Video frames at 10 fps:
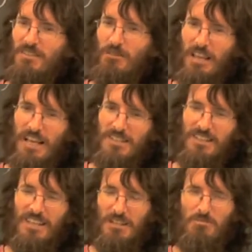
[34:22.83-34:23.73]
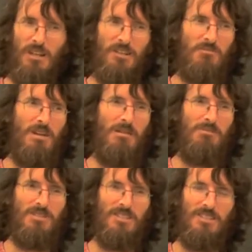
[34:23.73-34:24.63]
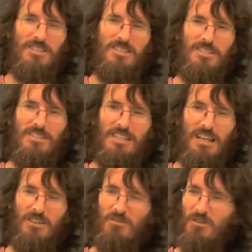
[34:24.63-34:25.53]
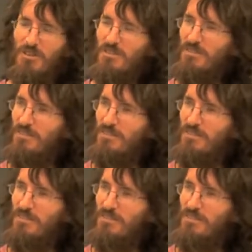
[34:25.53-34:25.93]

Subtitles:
well, actually the exponential map is a second order